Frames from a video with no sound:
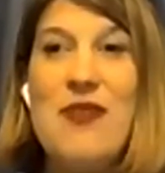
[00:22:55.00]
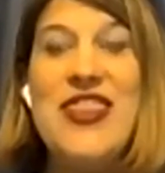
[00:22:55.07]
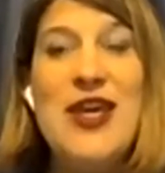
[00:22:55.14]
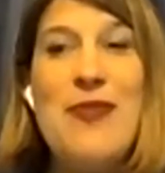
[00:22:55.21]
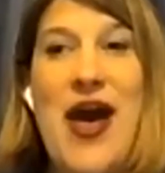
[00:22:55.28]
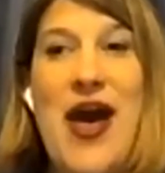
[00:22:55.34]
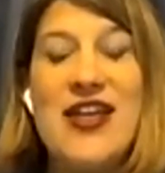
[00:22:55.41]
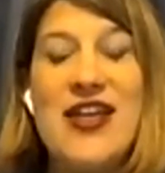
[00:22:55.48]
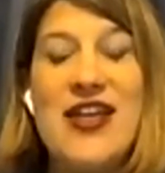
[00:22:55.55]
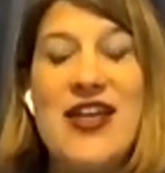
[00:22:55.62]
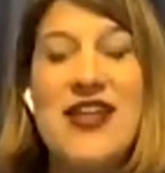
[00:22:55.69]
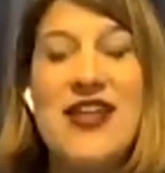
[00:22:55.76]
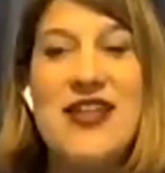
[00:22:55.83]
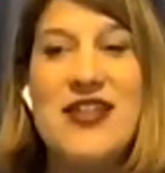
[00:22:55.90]
But think
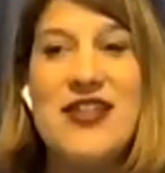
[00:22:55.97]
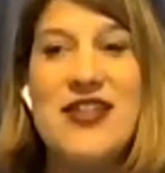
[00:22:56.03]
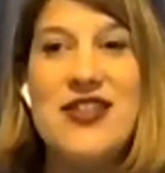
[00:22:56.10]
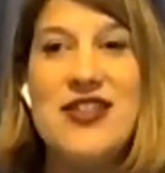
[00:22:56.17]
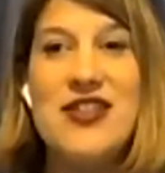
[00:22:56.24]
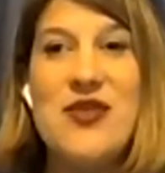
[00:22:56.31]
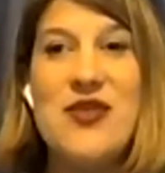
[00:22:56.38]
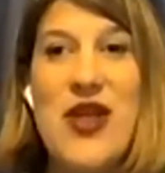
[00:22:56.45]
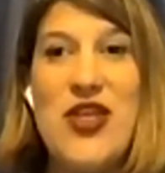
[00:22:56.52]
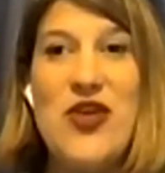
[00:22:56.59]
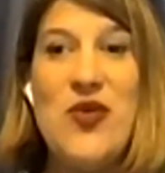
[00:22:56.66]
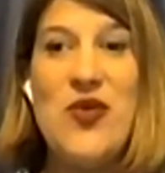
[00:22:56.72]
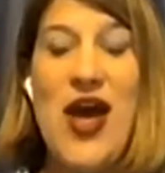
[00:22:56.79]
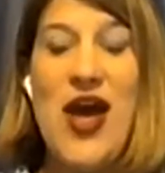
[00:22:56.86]
back to
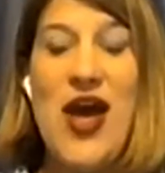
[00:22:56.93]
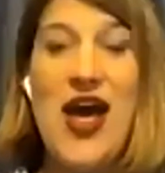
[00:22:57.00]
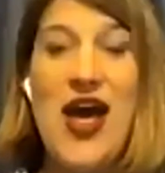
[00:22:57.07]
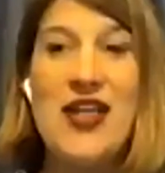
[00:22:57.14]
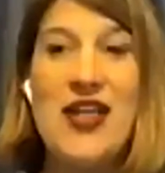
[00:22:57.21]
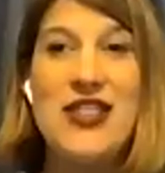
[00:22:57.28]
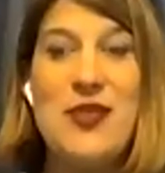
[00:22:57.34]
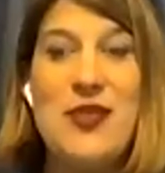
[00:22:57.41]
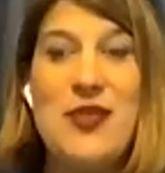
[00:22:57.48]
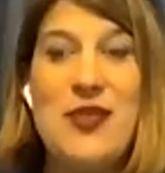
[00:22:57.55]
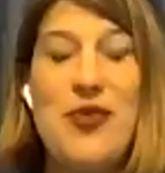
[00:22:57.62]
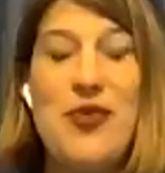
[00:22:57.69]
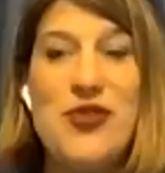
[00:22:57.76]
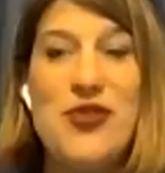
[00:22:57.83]
when you had a
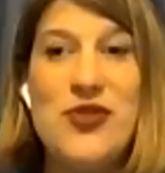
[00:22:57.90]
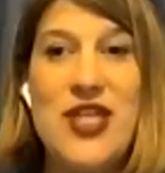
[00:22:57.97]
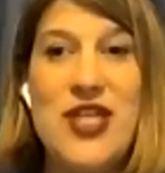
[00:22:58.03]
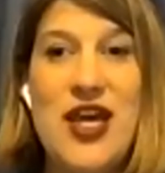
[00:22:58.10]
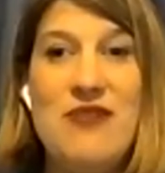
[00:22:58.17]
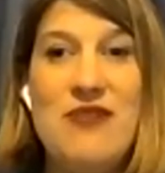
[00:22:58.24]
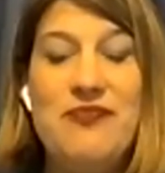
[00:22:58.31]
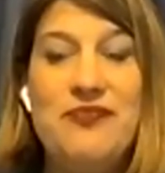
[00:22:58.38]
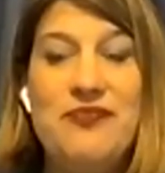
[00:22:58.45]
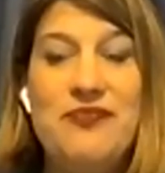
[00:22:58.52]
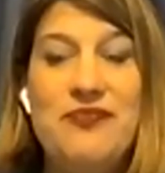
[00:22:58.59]
typical school day.